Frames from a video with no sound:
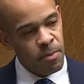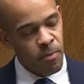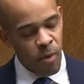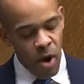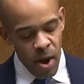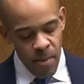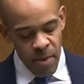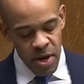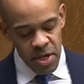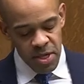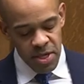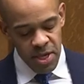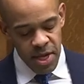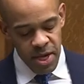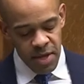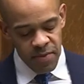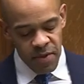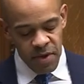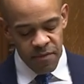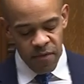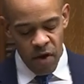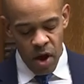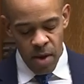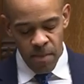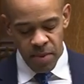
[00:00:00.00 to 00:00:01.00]
The Prime Minister
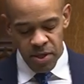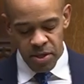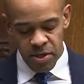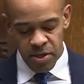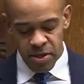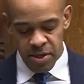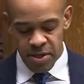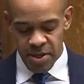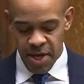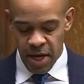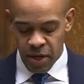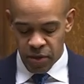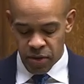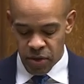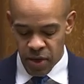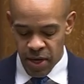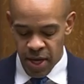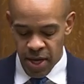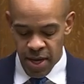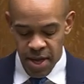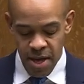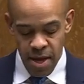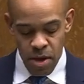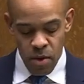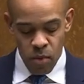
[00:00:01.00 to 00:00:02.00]
and the Environment
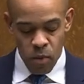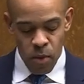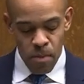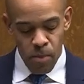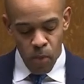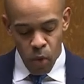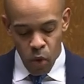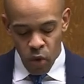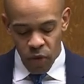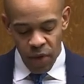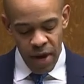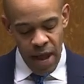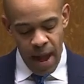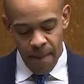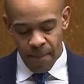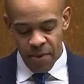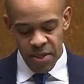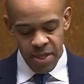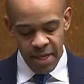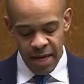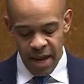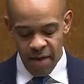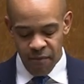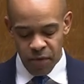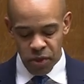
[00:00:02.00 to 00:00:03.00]
Secretary were more than
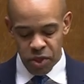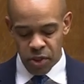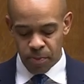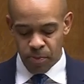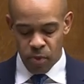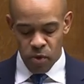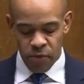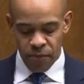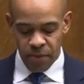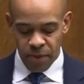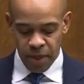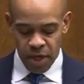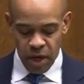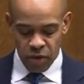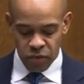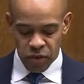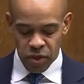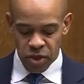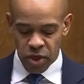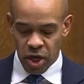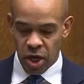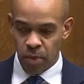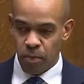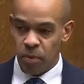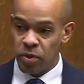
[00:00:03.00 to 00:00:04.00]
happy to leverage support from the
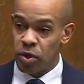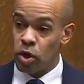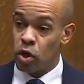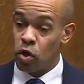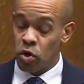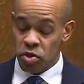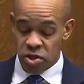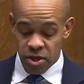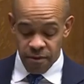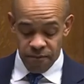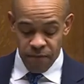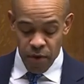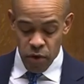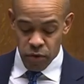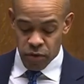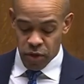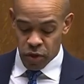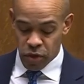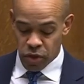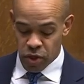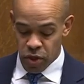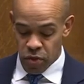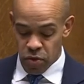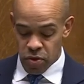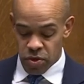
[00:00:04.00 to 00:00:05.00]
countryside with glossy
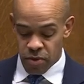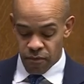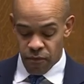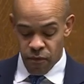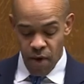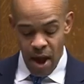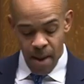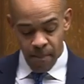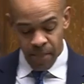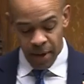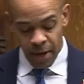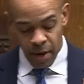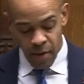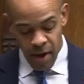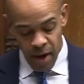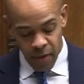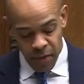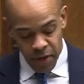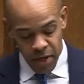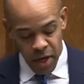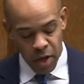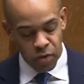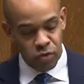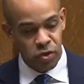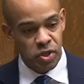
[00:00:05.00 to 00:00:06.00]
photo shoots of rambling
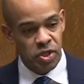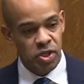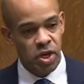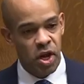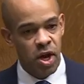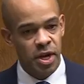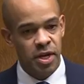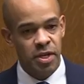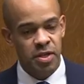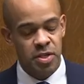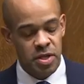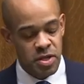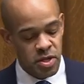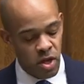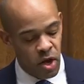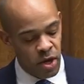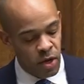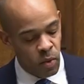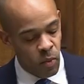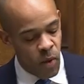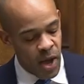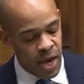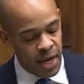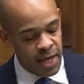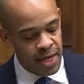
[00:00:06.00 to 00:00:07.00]
around the countryside and
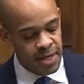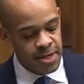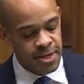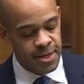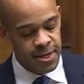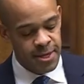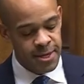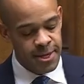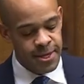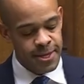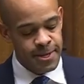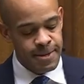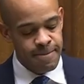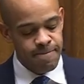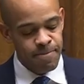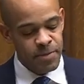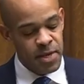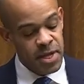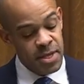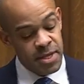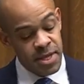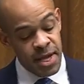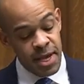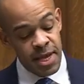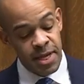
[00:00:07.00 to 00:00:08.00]
designer wellies.
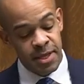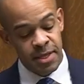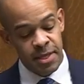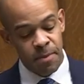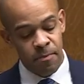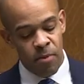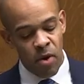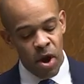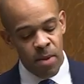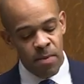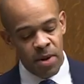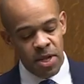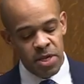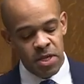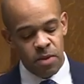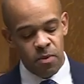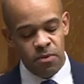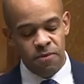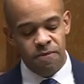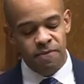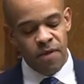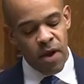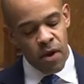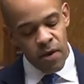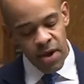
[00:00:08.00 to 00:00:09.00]
Indeed, the Prime
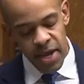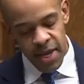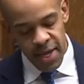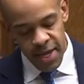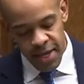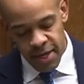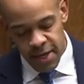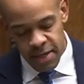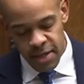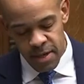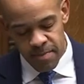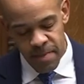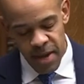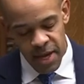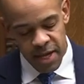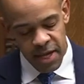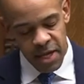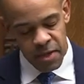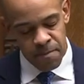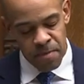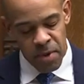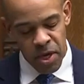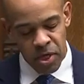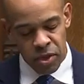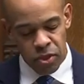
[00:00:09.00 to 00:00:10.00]
Minister was very eager to
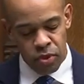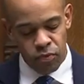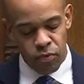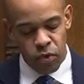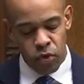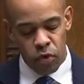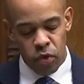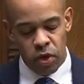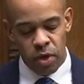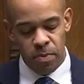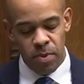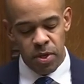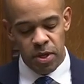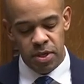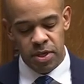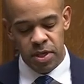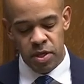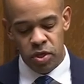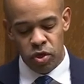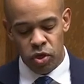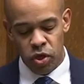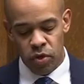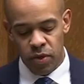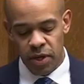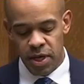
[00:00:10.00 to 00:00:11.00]
make his pitch to rural
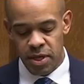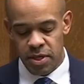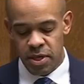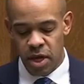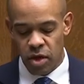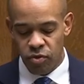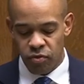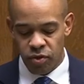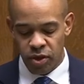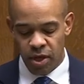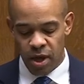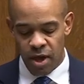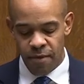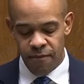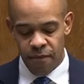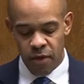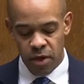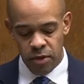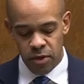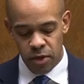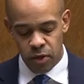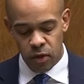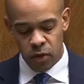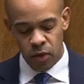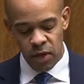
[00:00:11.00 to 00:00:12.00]
communities during his Country
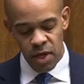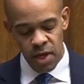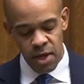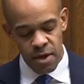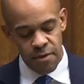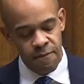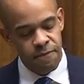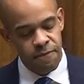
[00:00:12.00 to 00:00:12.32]
Life article